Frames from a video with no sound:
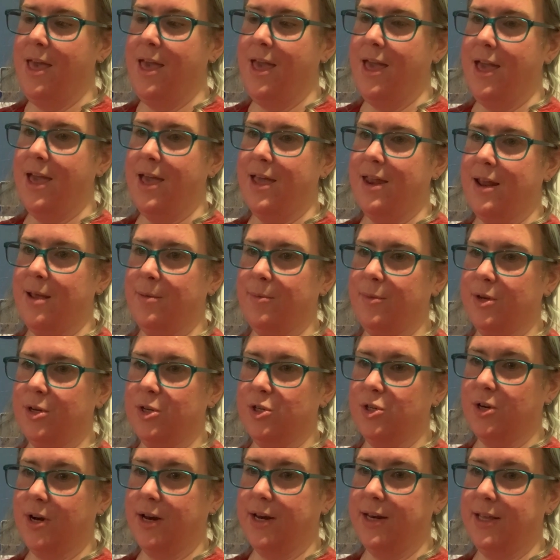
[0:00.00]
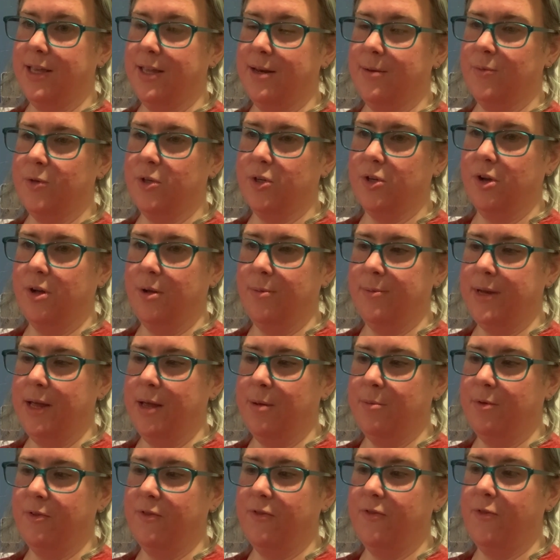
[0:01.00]
And I'm going to try to get him to calm
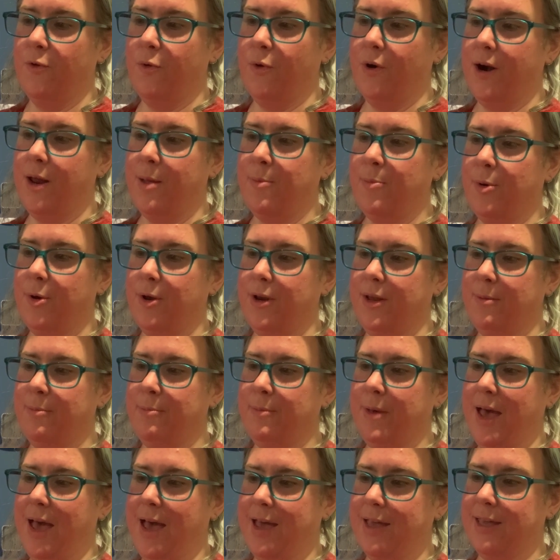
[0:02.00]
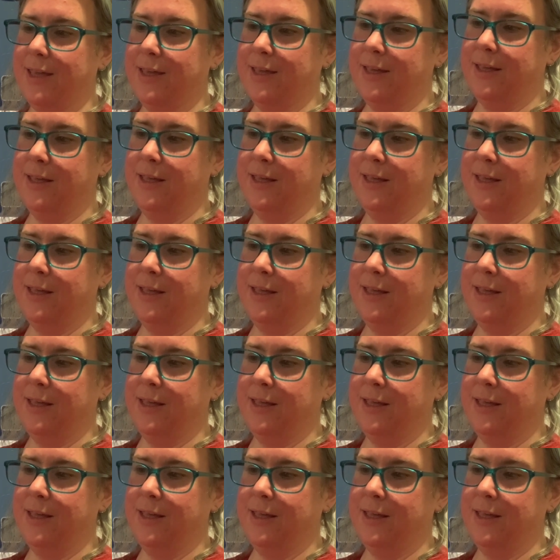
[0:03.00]
down before I put him back.